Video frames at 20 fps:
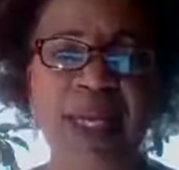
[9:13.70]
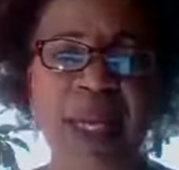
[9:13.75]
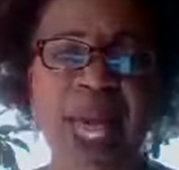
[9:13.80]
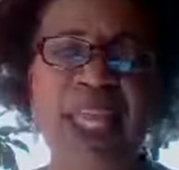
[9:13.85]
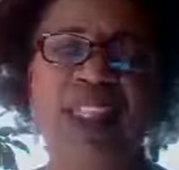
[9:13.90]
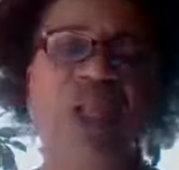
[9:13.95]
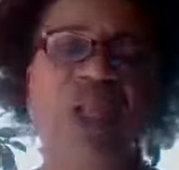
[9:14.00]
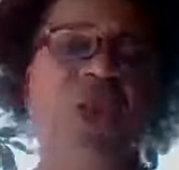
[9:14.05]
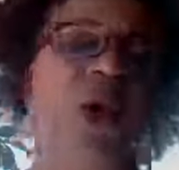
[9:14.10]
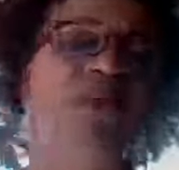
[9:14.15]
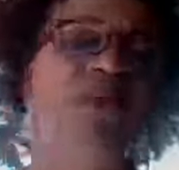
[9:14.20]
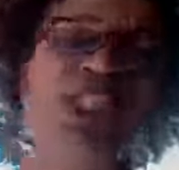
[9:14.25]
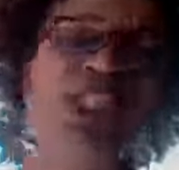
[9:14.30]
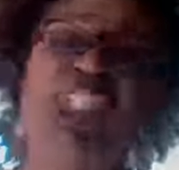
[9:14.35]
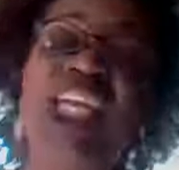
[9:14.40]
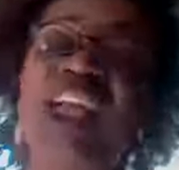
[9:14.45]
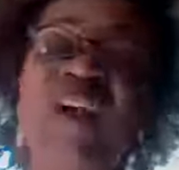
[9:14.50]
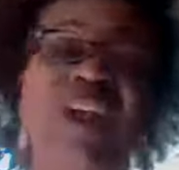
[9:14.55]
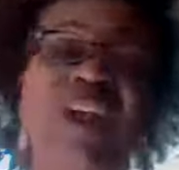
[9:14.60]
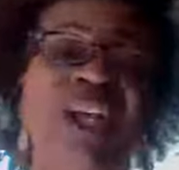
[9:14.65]
And so I'm
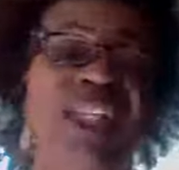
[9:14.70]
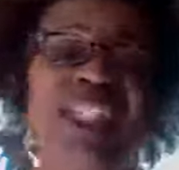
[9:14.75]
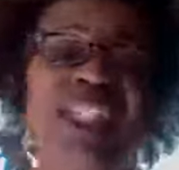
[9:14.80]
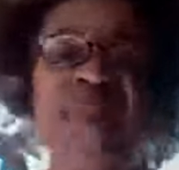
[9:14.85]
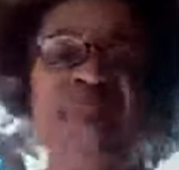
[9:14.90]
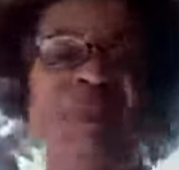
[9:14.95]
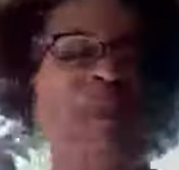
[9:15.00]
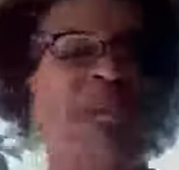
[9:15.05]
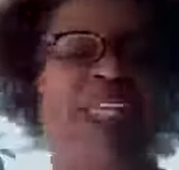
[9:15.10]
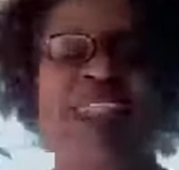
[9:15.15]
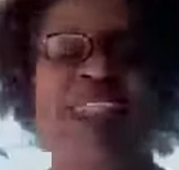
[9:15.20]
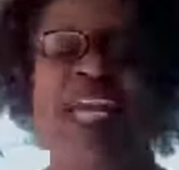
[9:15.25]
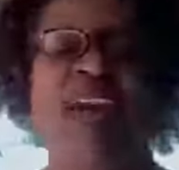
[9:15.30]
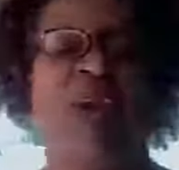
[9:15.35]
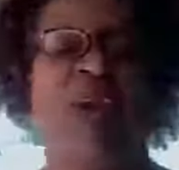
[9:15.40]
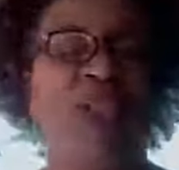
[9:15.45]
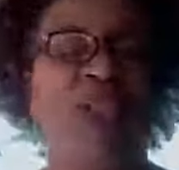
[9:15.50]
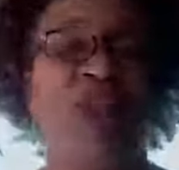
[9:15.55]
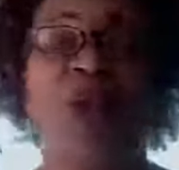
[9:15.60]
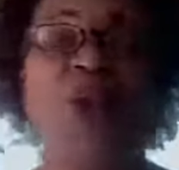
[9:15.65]
sharing this because I
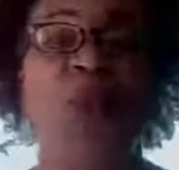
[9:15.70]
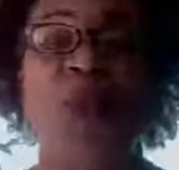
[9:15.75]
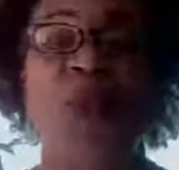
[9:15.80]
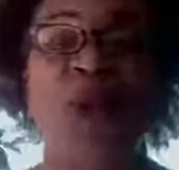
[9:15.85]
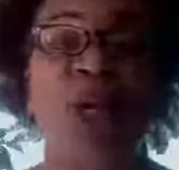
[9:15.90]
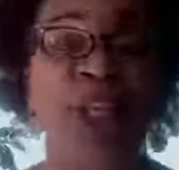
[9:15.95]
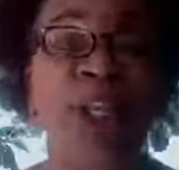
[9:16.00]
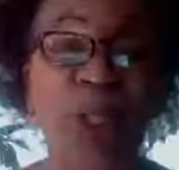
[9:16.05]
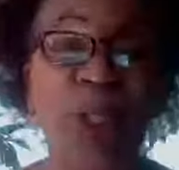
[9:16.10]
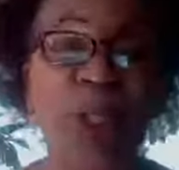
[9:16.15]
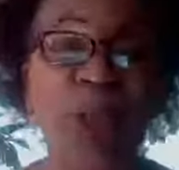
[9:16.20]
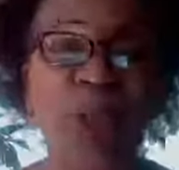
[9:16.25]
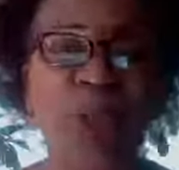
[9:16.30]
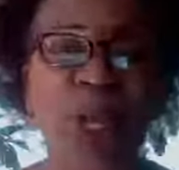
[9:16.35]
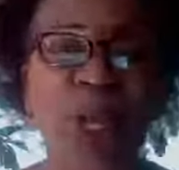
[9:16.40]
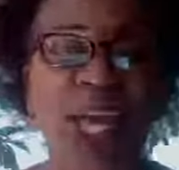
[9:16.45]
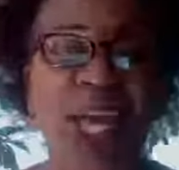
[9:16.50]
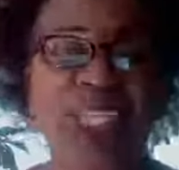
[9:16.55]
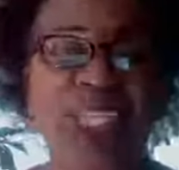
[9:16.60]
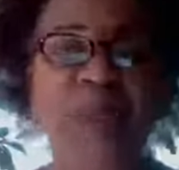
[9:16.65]
don't want you
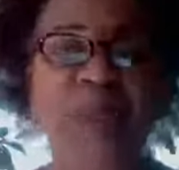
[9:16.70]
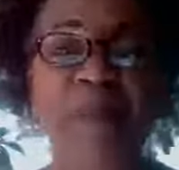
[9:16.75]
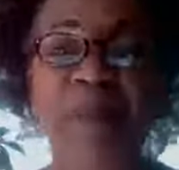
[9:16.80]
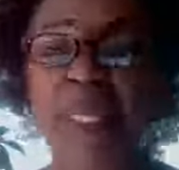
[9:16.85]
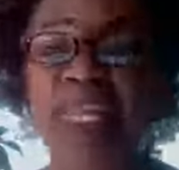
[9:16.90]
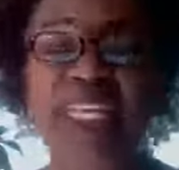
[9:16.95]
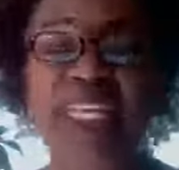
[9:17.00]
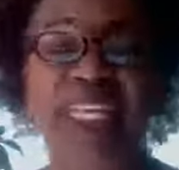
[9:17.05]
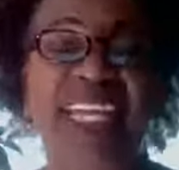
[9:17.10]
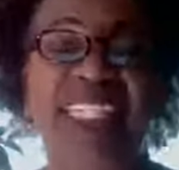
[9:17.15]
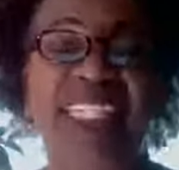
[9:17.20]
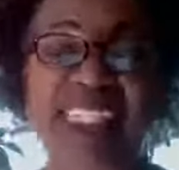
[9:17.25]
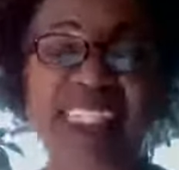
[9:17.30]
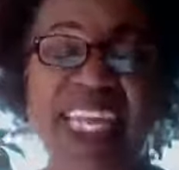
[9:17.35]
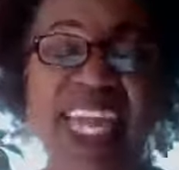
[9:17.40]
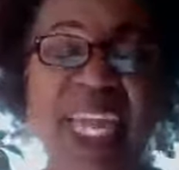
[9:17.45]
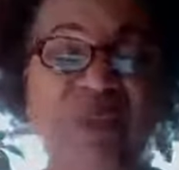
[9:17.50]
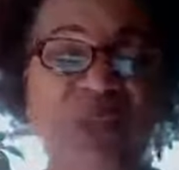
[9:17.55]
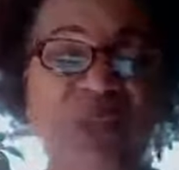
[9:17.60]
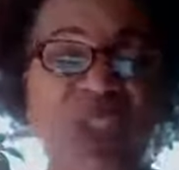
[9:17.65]
to be in that
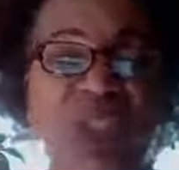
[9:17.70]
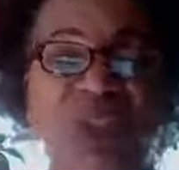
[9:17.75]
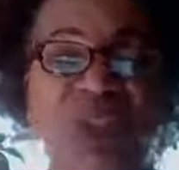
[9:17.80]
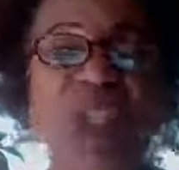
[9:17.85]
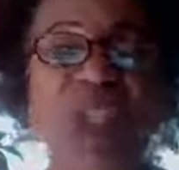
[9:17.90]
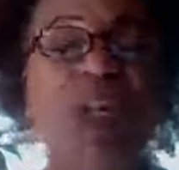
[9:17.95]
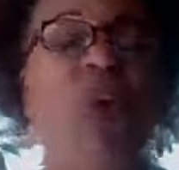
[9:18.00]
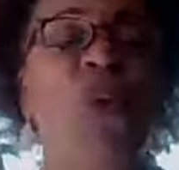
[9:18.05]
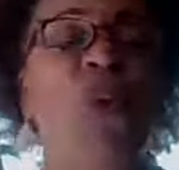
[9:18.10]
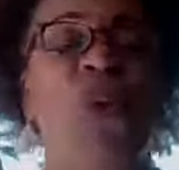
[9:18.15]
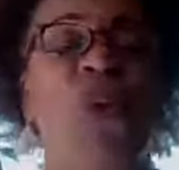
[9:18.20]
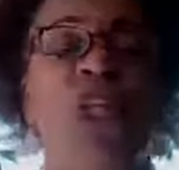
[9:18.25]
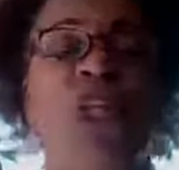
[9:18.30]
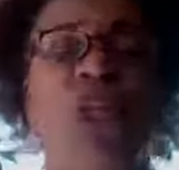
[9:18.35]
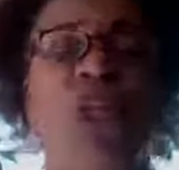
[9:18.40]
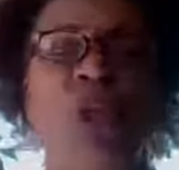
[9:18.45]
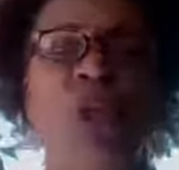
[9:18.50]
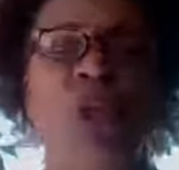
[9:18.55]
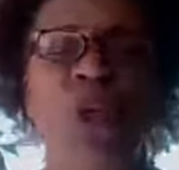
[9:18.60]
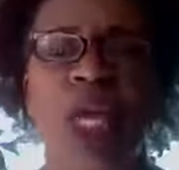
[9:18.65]
same shoe. I don't want
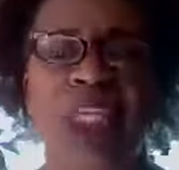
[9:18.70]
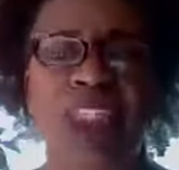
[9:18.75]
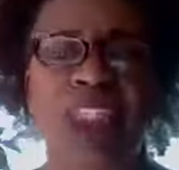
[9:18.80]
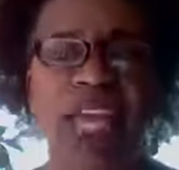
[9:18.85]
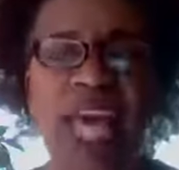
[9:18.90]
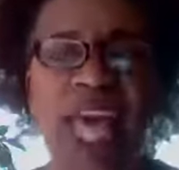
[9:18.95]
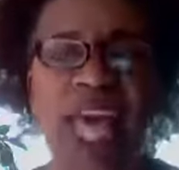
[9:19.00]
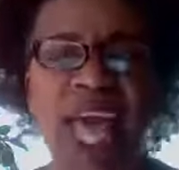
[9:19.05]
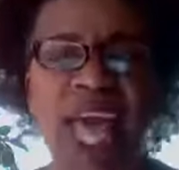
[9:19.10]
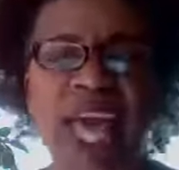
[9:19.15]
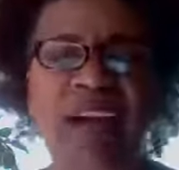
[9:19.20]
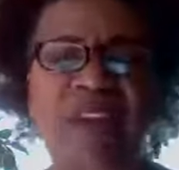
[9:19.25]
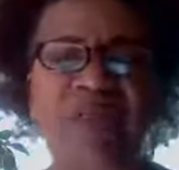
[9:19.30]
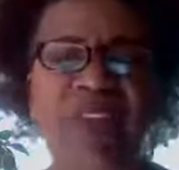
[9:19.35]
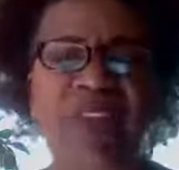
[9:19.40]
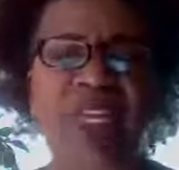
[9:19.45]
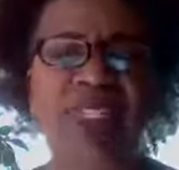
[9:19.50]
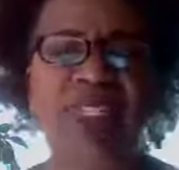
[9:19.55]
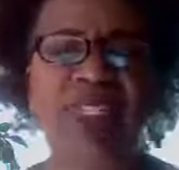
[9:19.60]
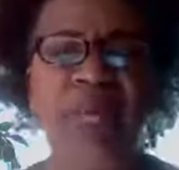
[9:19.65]
you to have
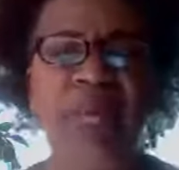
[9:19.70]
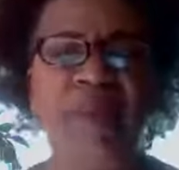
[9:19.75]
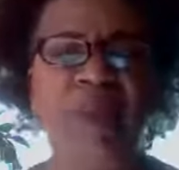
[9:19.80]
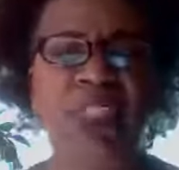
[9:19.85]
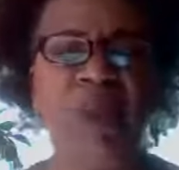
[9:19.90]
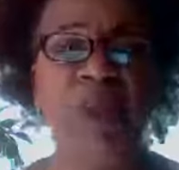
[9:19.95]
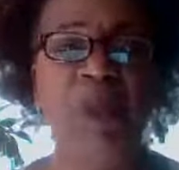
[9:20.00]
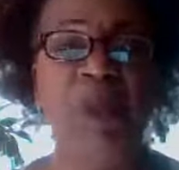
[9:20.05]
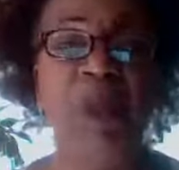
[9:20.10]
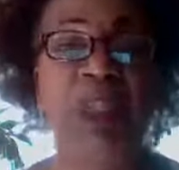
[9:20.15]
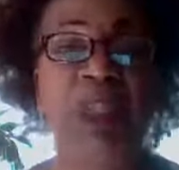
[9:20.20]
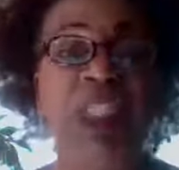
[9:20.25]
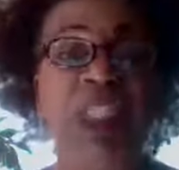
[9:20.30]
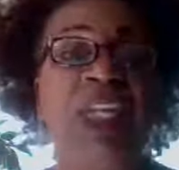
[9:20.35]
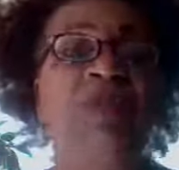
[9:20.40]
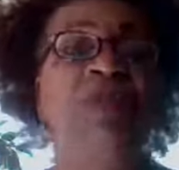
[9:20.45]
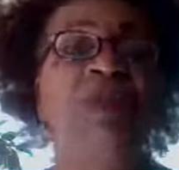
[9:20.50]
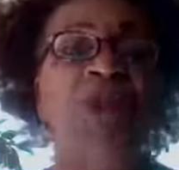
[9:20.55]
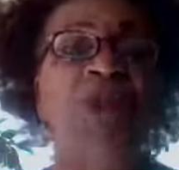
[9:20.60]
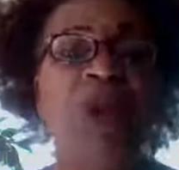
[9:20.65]
that same experience. And
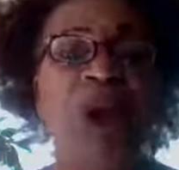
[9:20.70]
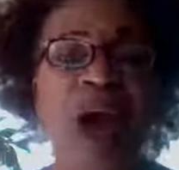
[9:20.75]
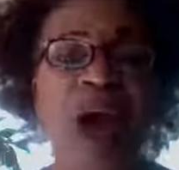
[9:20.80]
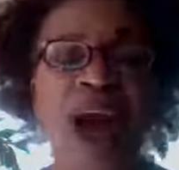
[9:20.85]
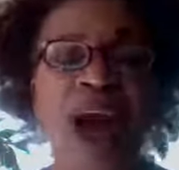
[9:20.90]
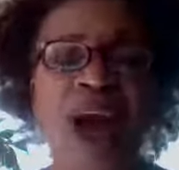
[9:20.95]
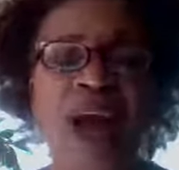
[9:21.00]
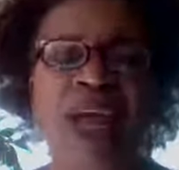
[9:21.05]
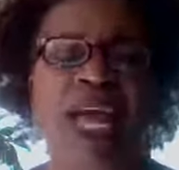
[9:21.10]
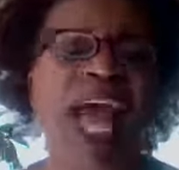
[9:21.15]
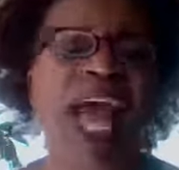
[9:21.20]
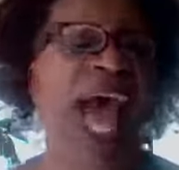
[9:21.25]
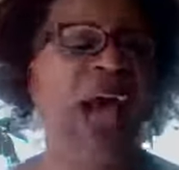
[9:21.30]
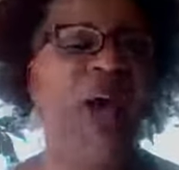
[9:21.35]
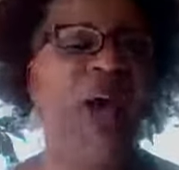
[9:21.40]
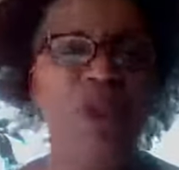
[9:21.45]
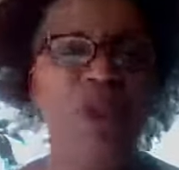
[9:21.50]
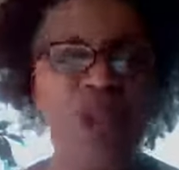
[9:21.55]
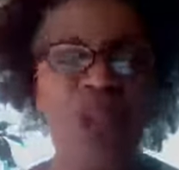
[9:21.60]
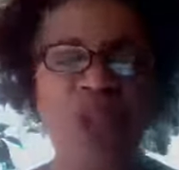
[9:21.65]
if you are, I
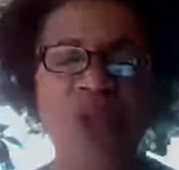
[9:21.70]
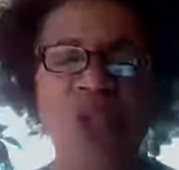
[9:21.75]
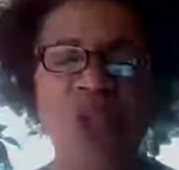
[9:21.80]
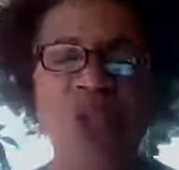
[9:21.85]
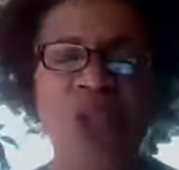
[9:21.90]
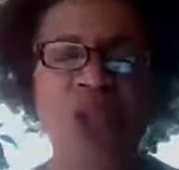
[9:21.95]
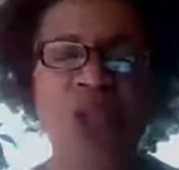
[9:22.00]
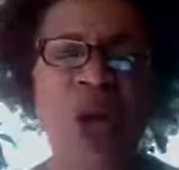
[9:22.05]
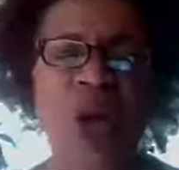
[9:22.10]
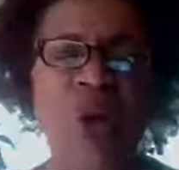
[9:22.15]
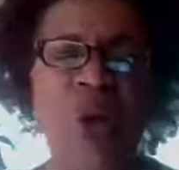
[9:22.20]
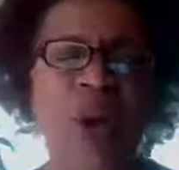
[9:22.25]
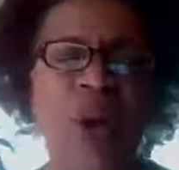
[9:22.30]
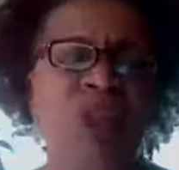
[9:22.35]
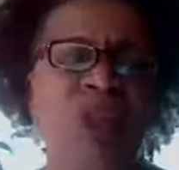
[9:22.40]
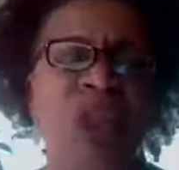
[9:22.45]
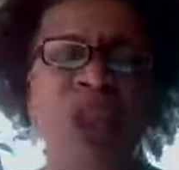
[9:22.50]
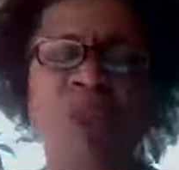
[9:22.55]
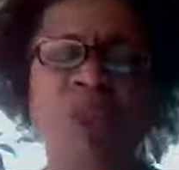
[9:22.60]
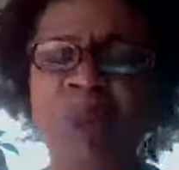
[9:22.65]
want you to know, I
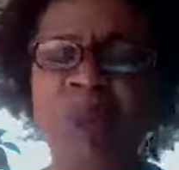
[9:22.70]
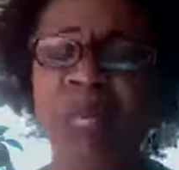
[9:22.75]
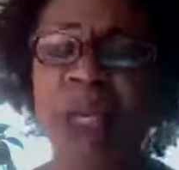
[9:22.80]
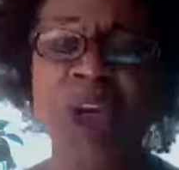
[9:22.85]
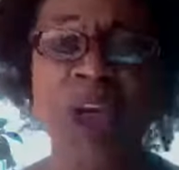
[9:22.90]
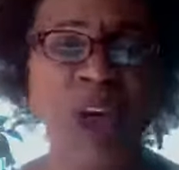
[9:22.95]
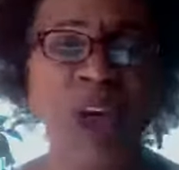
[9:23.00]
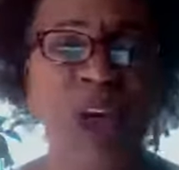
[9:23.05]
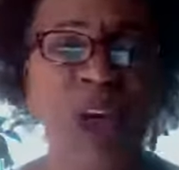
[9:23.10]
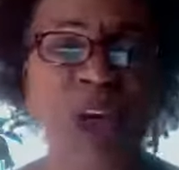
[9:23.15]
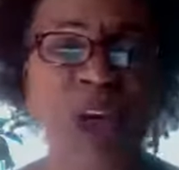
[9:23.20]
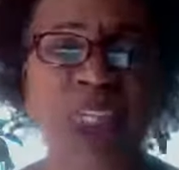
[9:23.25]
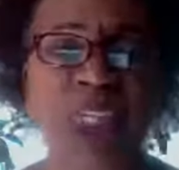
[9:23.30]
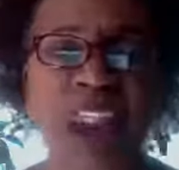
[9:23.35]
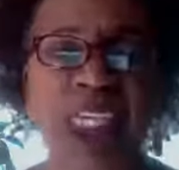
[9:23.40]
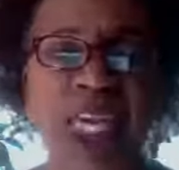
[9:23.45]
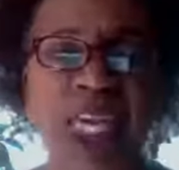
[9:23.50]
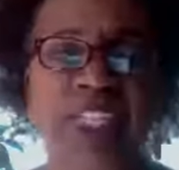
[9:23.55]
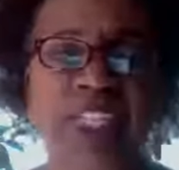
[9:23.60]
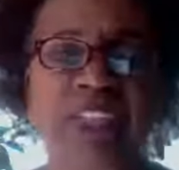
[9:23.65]
want you to be encouraged
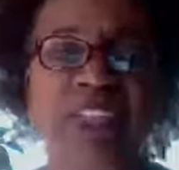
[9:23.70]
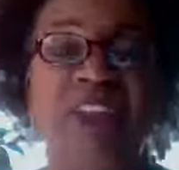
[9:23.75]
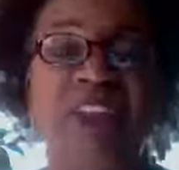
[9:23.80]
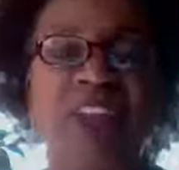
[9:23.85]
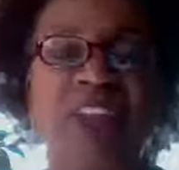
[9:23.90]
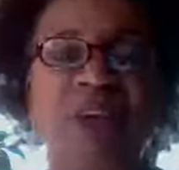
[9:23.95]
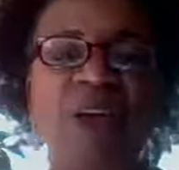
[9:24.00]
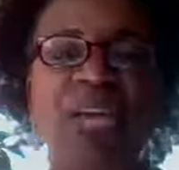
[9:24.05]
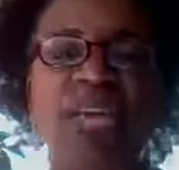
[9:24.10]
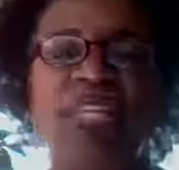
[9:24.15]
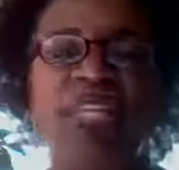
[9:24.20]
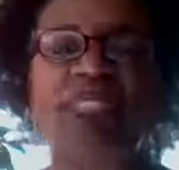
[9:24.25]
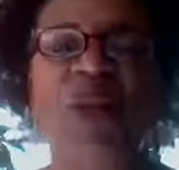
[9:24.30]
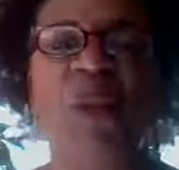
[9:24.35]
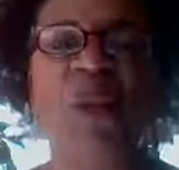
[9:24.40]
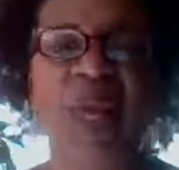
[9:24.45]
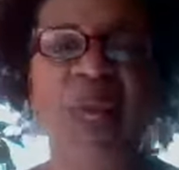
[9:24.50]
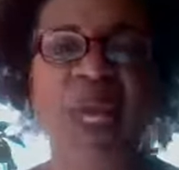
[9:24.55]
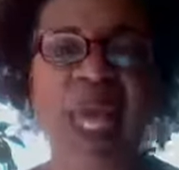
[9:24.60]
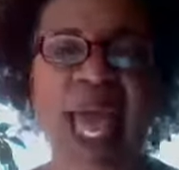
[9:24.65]
that there is a
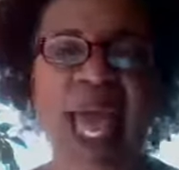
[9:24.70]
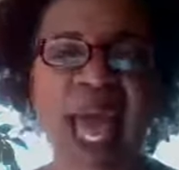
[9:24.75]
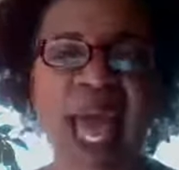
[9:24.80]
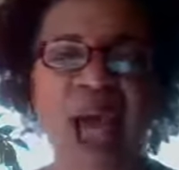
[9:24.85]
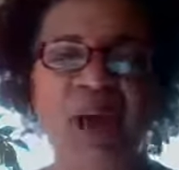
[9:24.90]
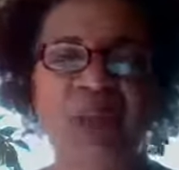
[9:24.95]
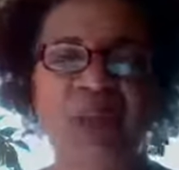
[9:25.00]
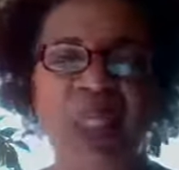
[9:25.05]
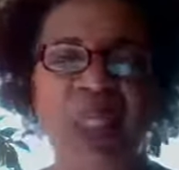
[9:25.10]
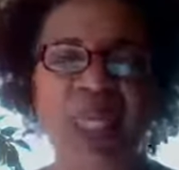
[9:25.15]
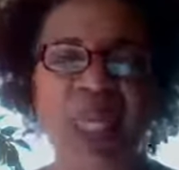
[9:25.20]
way out.